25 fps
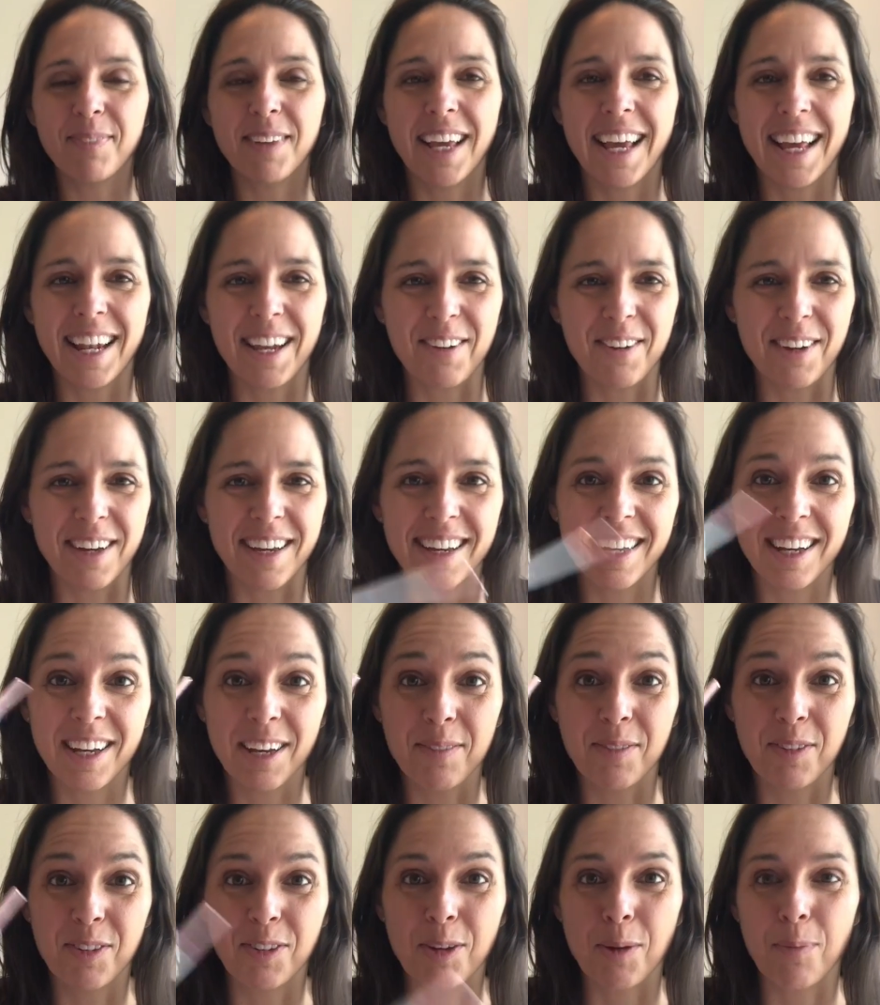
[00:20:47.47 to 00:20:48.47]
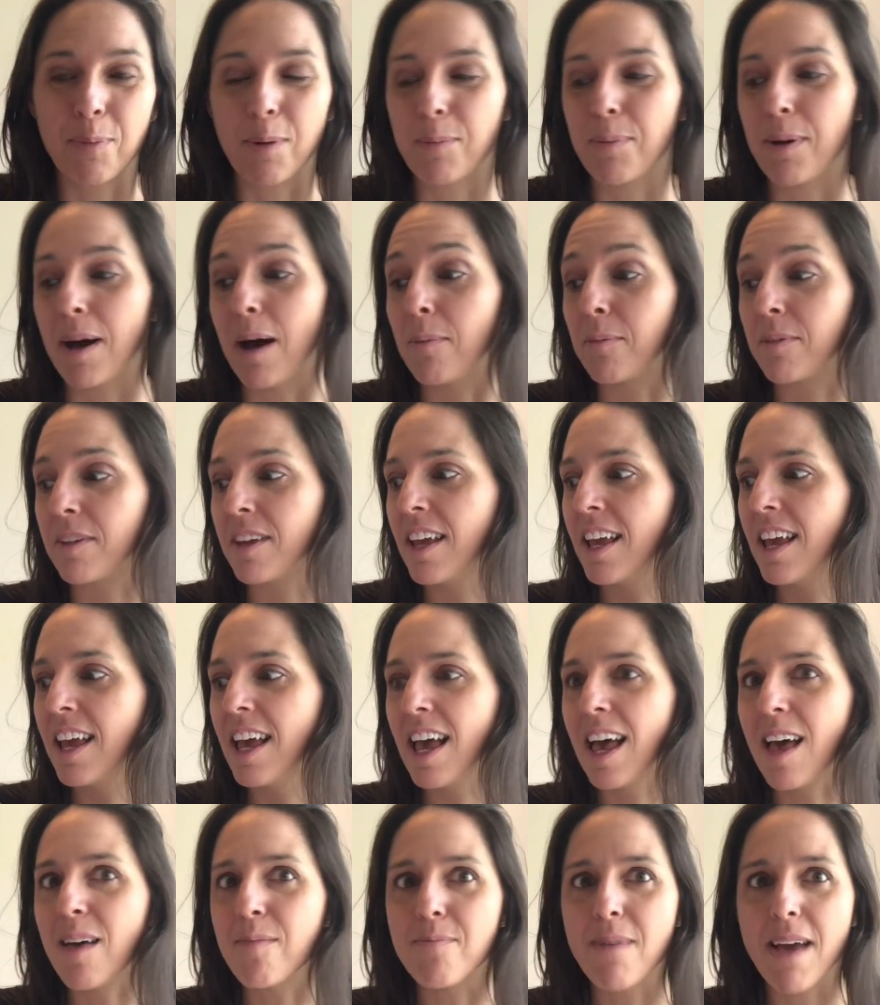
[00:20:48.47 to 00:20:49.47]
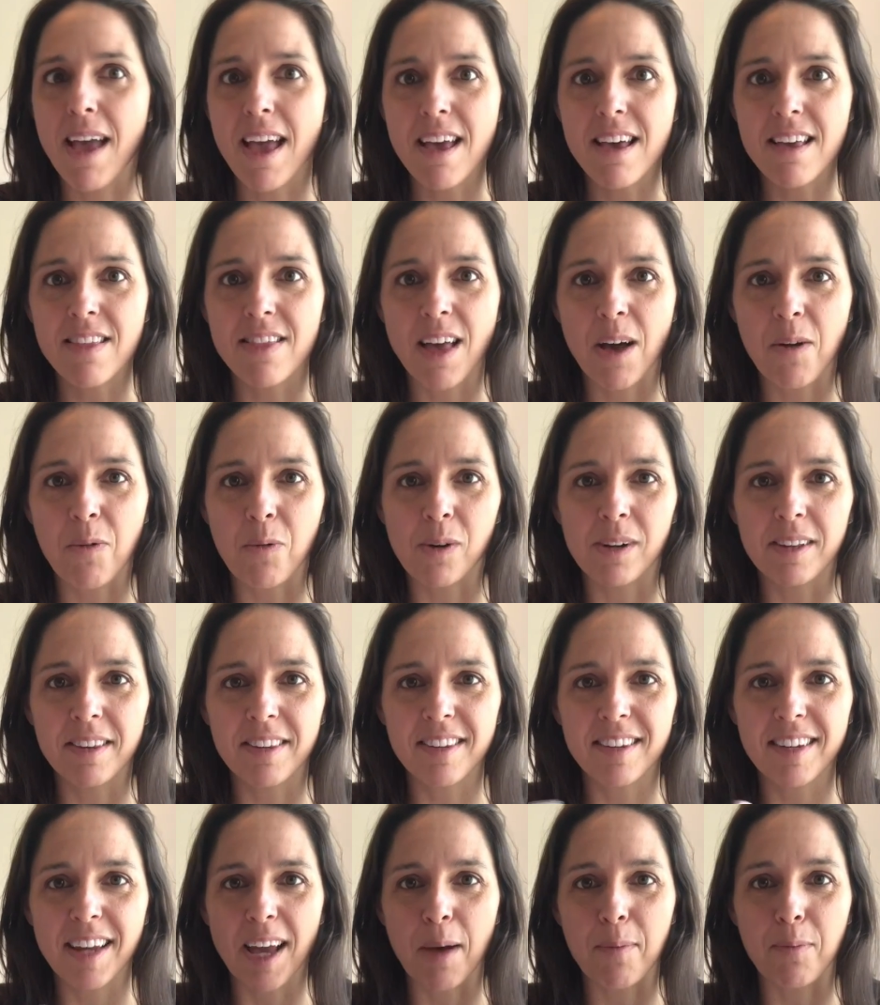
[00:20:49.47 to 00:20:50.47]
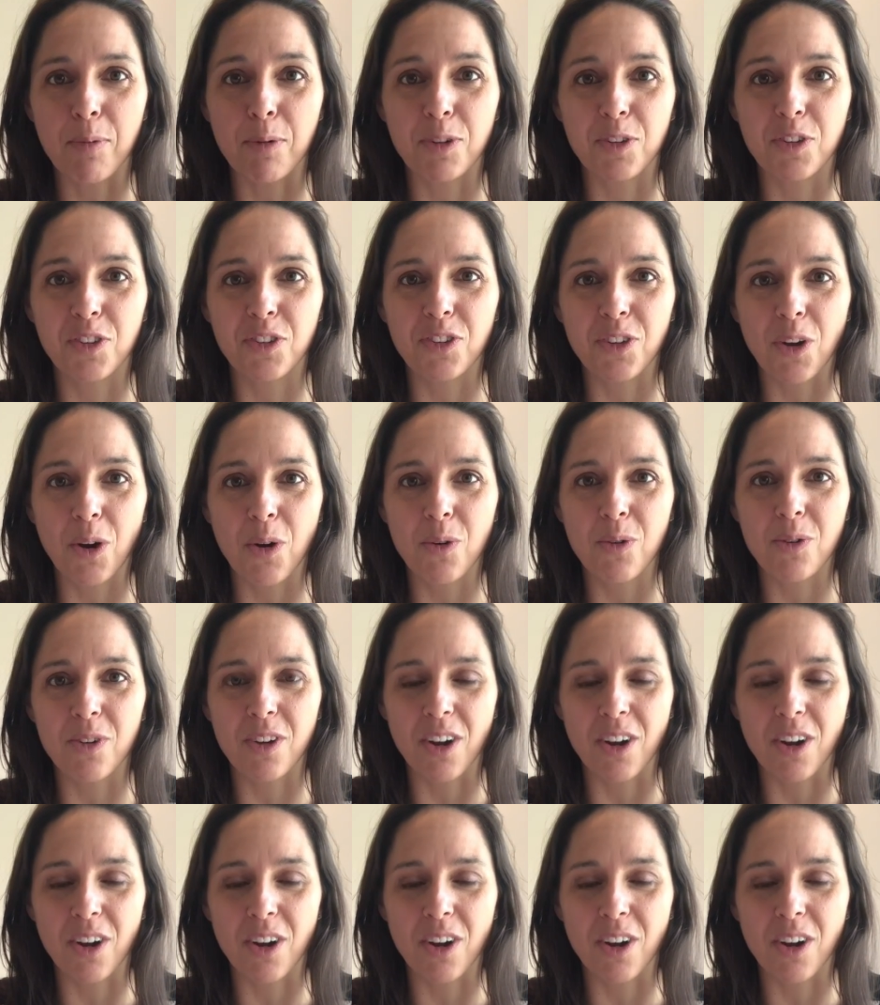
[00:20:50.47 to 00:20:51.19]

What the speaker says: Anyway, I'm super pumped. And man, that one step was so